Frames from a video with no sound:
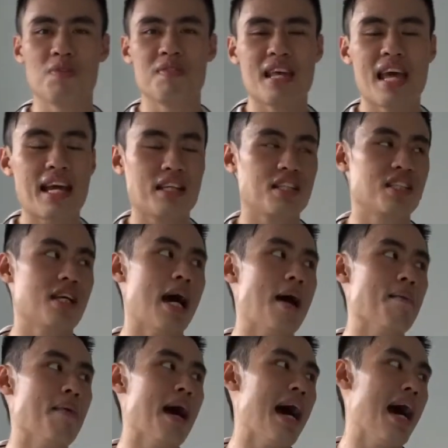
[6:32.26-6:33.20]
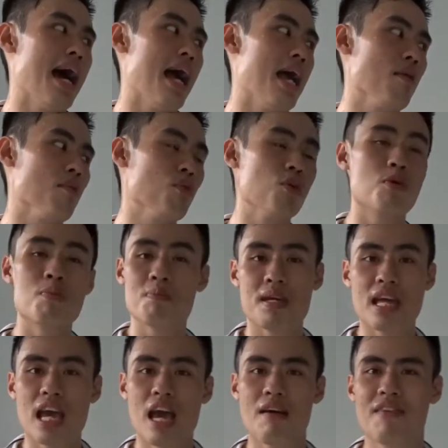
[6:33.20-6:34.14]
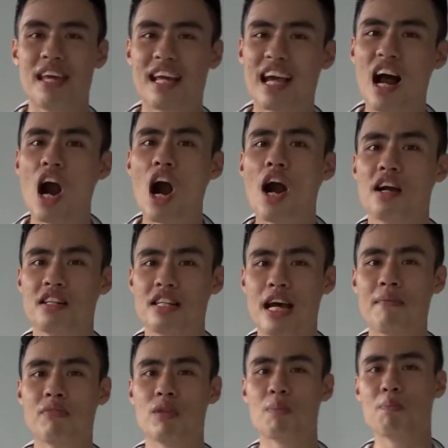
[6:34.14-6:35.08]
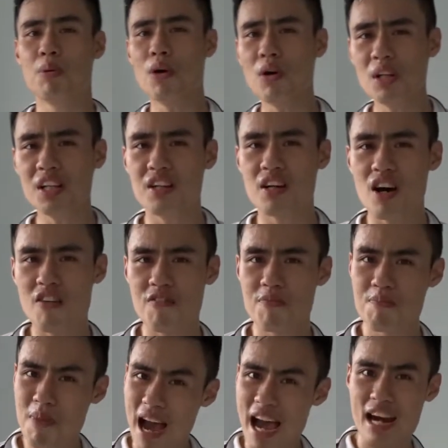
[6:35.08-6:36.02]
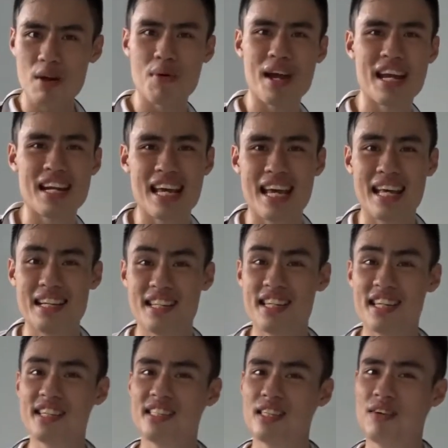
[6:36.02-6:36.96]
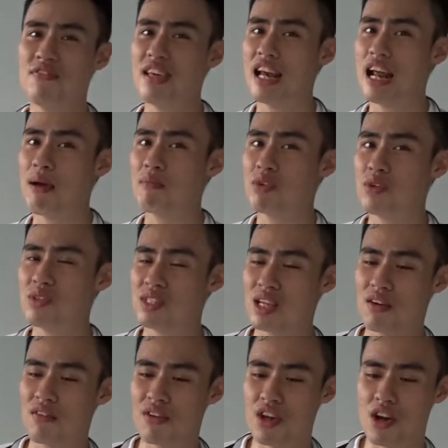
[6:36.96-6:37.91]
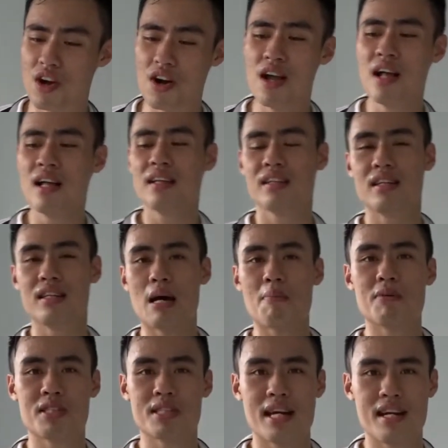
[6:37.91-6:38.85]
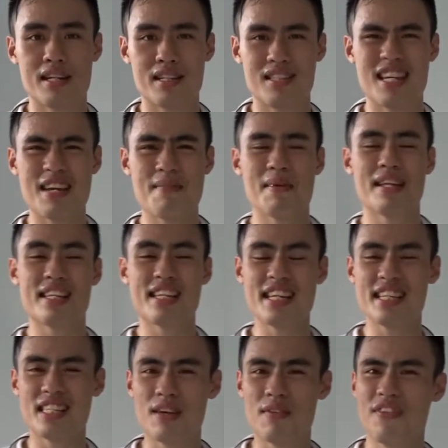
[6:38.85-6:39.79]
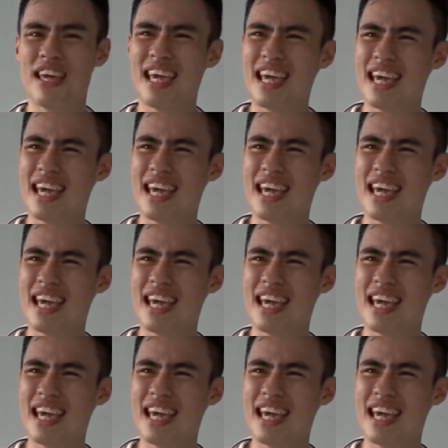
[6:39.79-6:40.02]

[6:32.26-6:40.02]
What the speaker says: next time I won't be having a hard time to pull it off. By the way, the adhesive that I'm using over here, the double-sided tape adhesive,